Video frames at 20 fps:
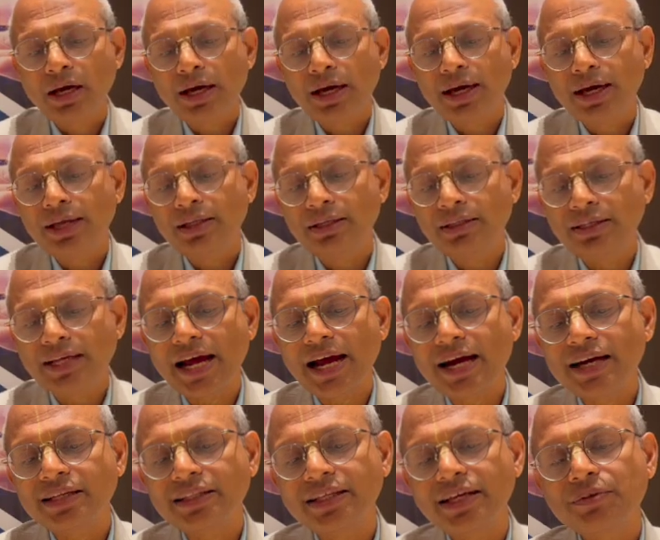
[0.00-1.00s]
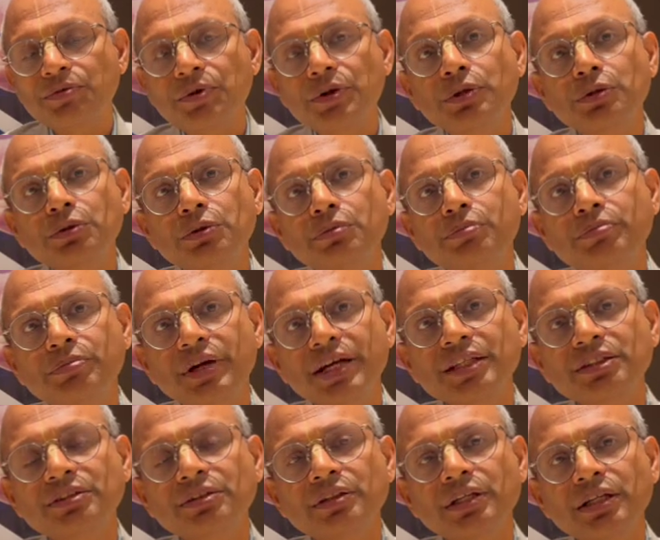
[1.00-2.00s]
and that they will do
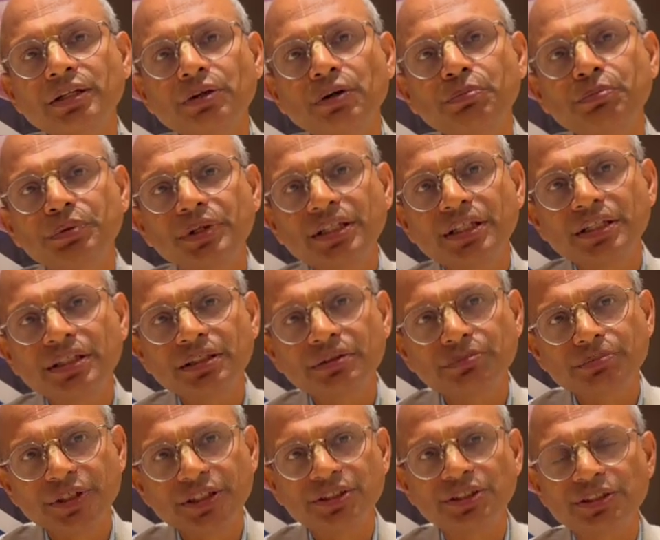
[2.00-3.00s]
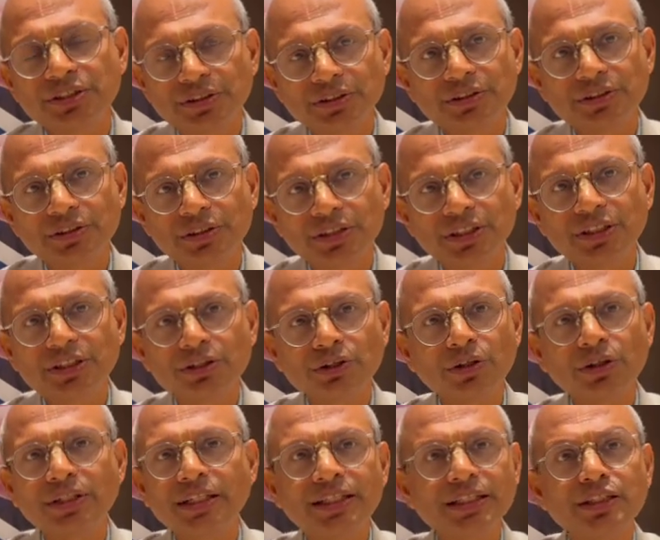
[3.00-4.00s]
based on a competitive basis. It is
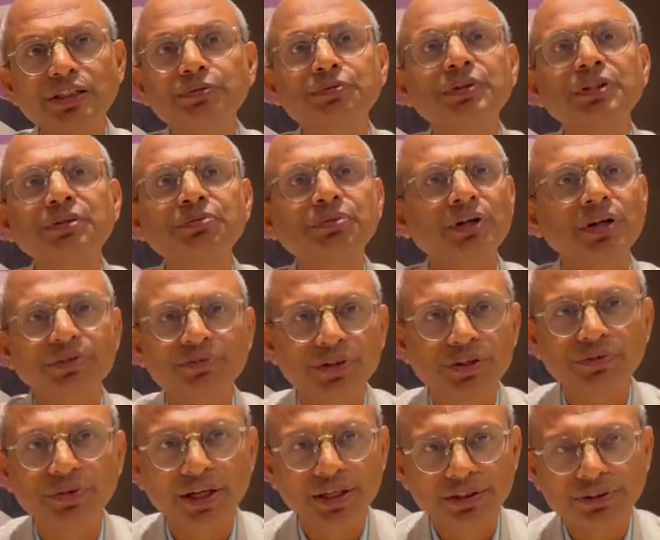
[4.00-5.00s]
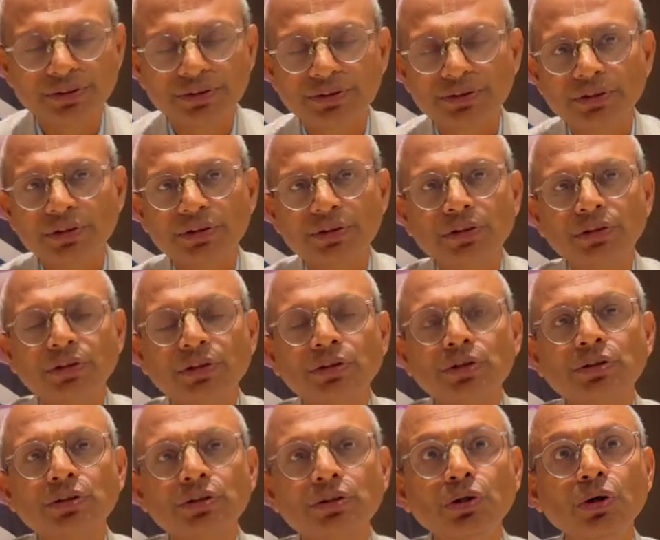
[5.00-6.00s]
not that it is free for everyone.
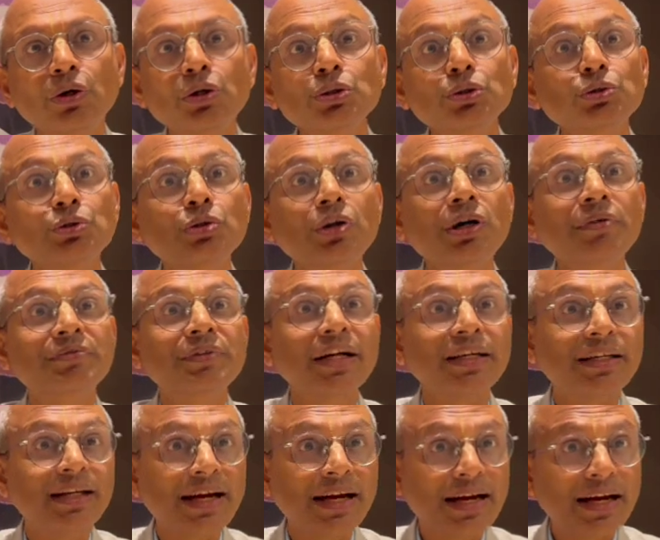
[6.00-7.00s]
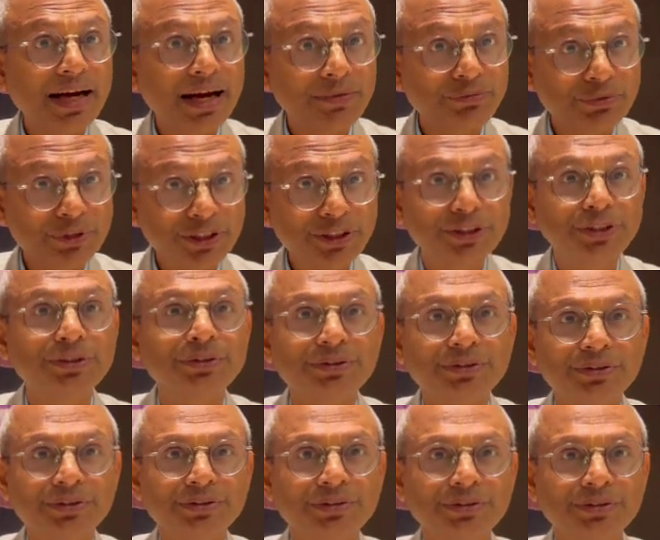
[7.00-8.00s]
Those who have that
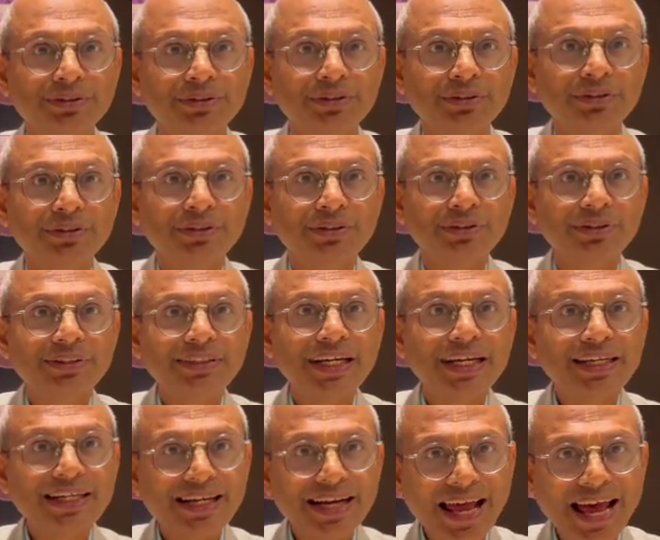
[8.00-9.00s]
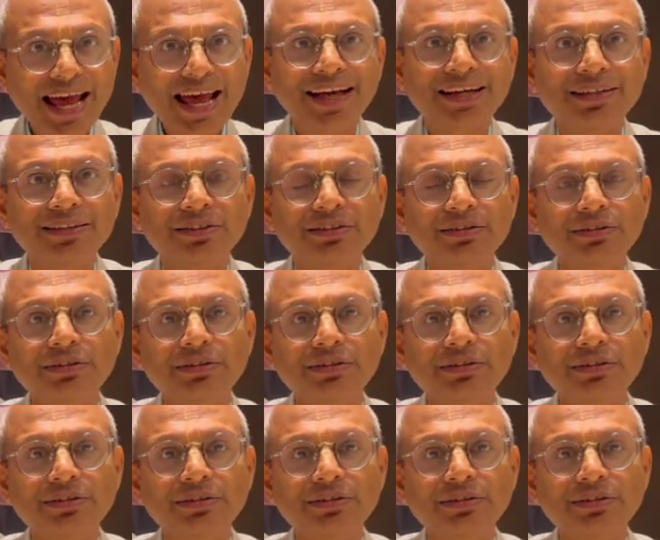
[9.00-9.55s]
aptitude, that knack,